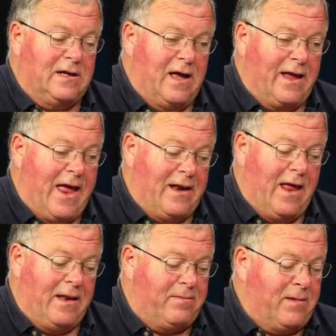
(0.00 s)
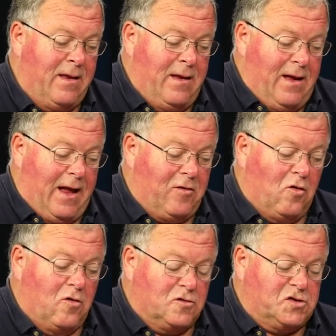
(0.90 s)
Again, at, at the
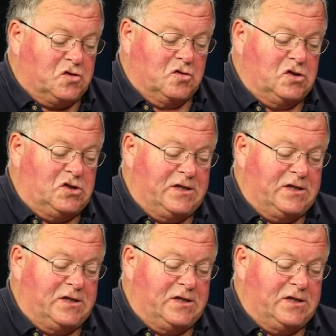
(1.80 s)
local stores,